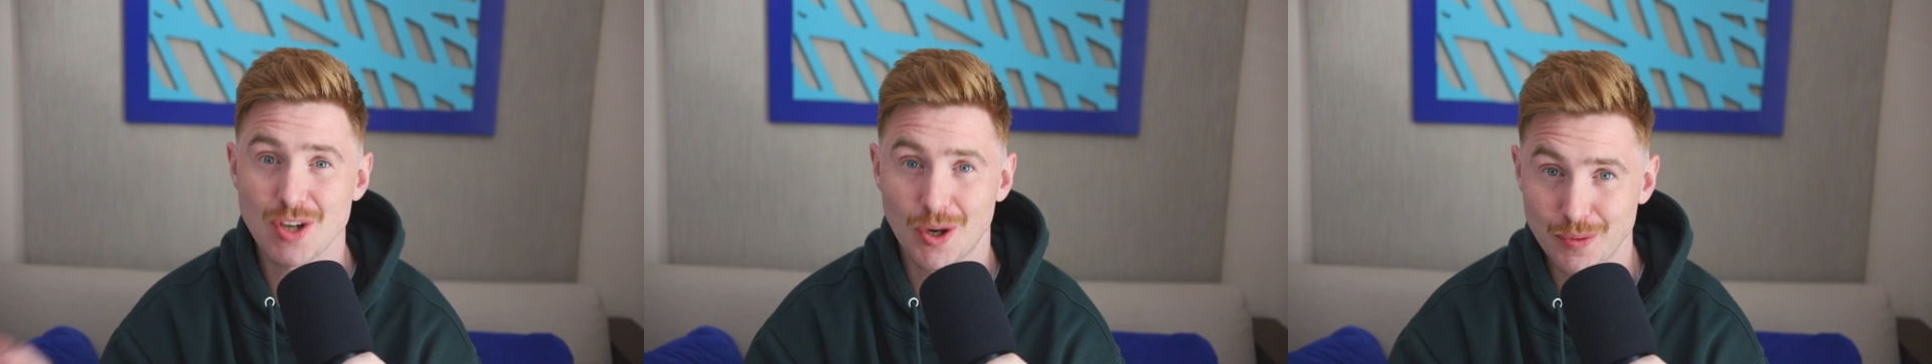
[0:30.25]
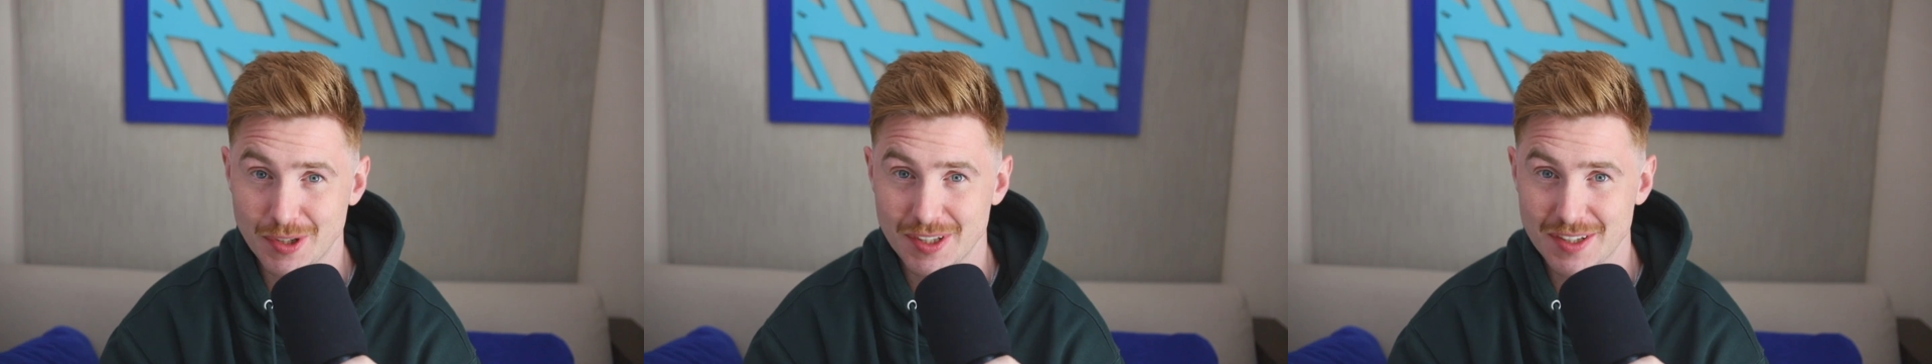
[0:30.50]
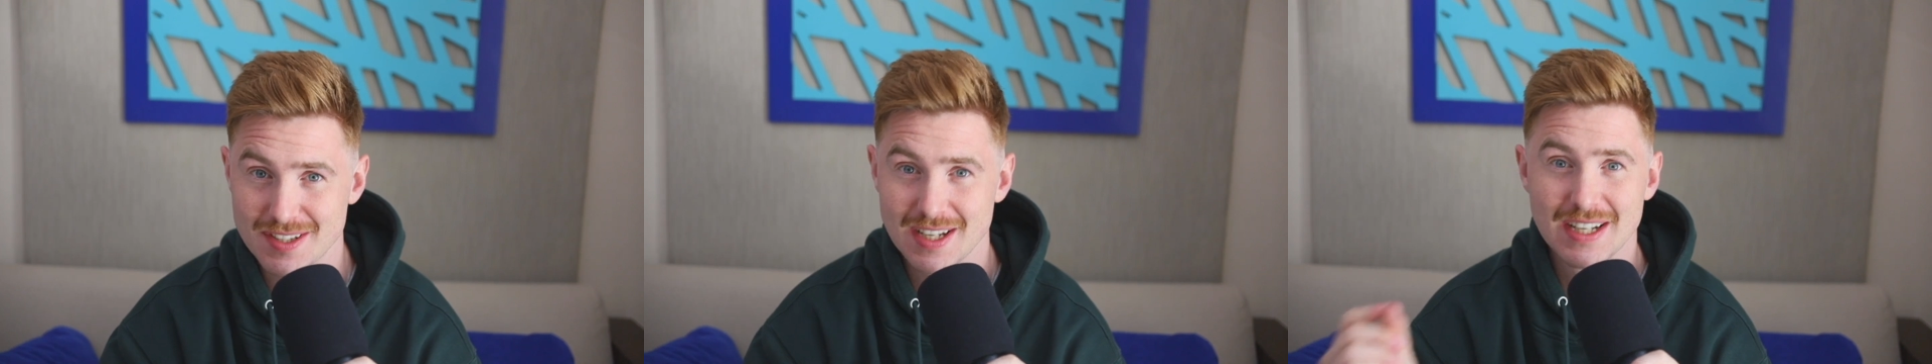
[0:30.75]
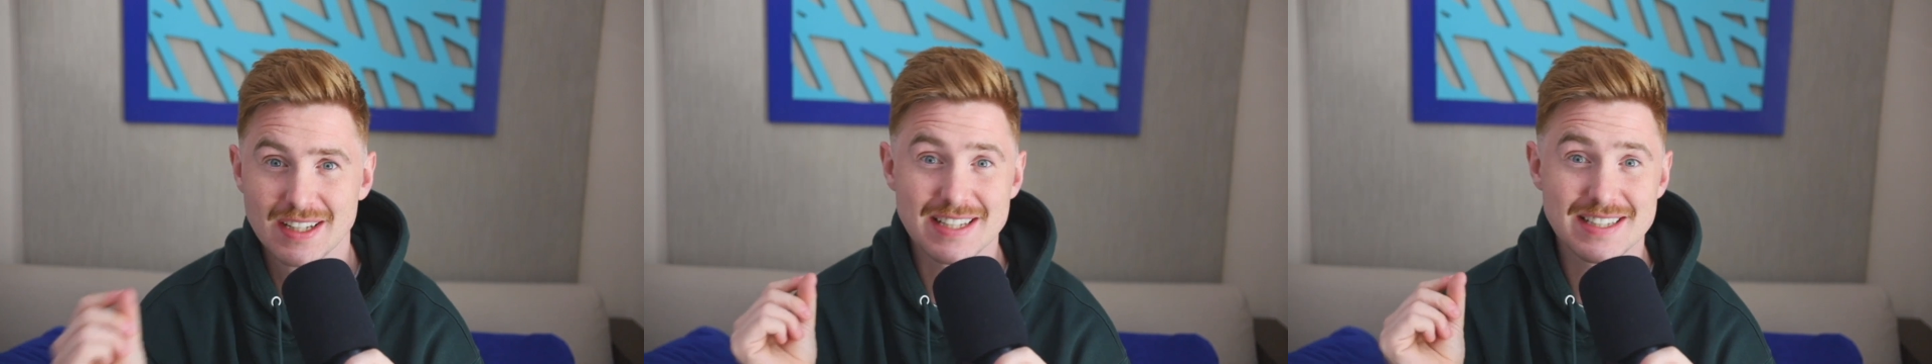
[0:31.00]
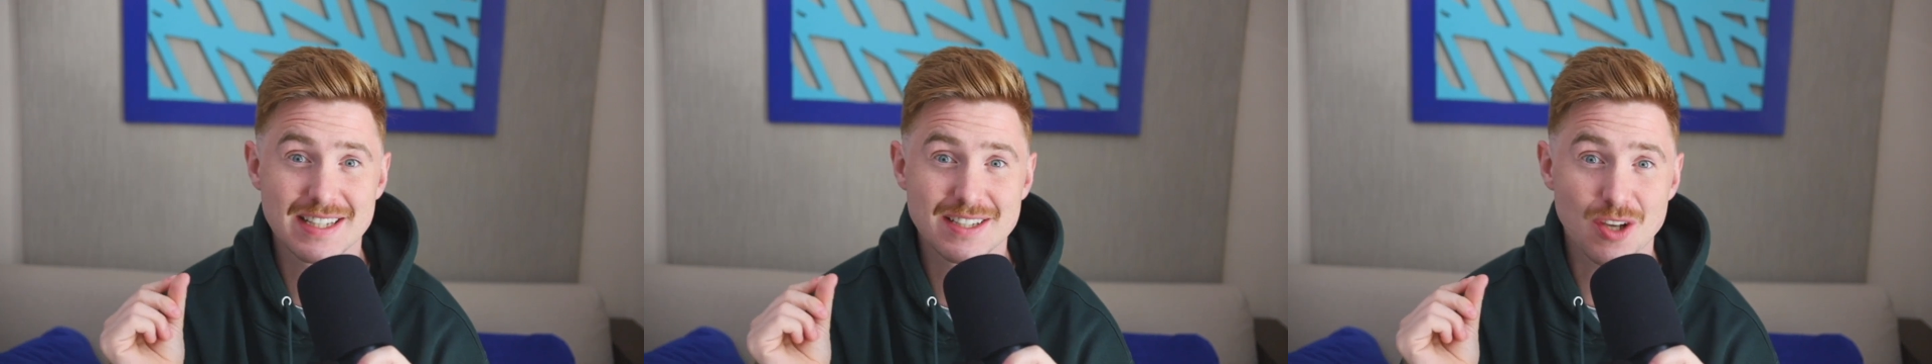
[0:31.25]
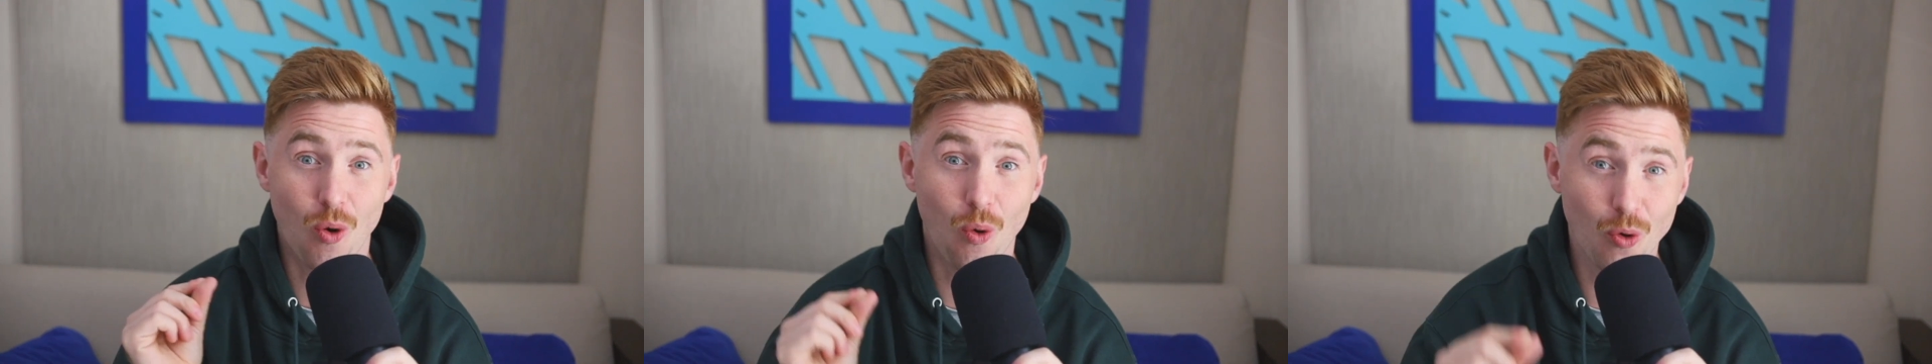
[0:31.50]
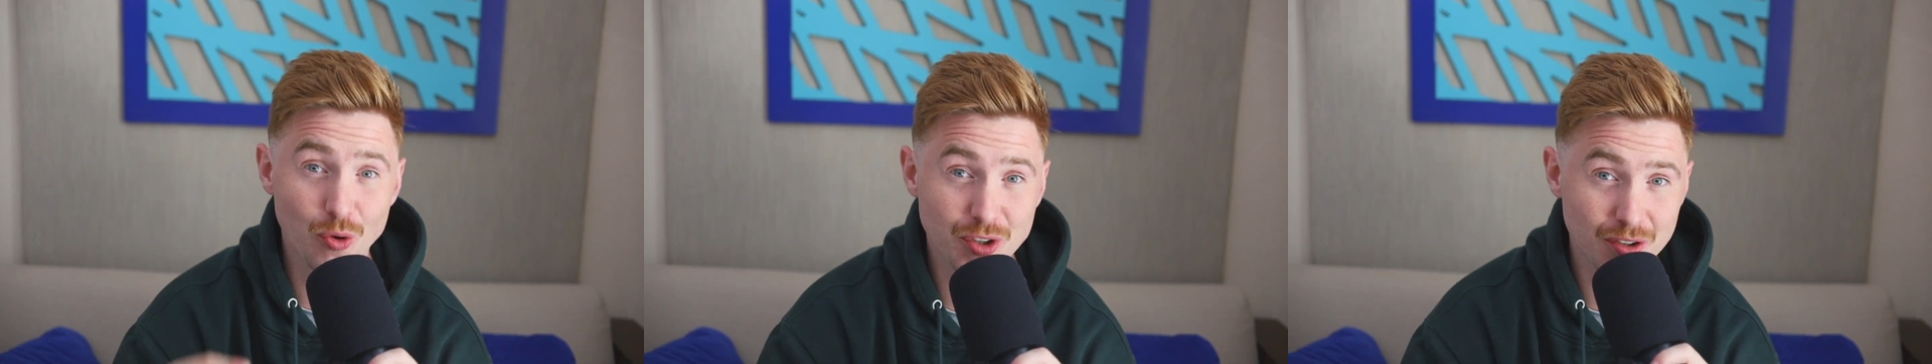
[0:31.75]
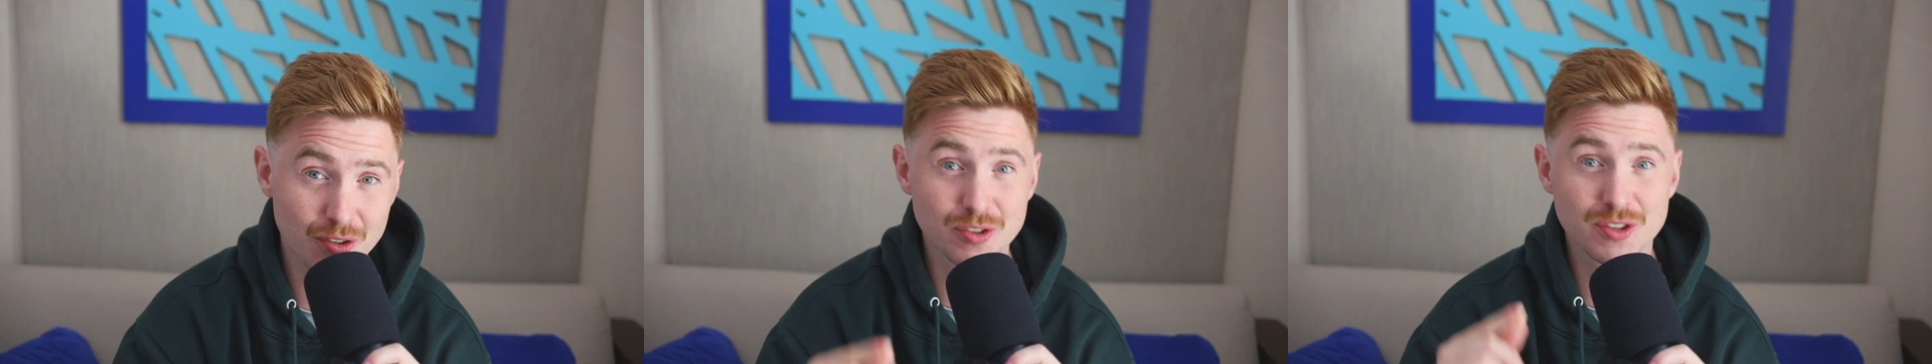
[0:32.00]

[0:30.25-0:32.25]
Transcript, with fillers: tokens. This is ordinals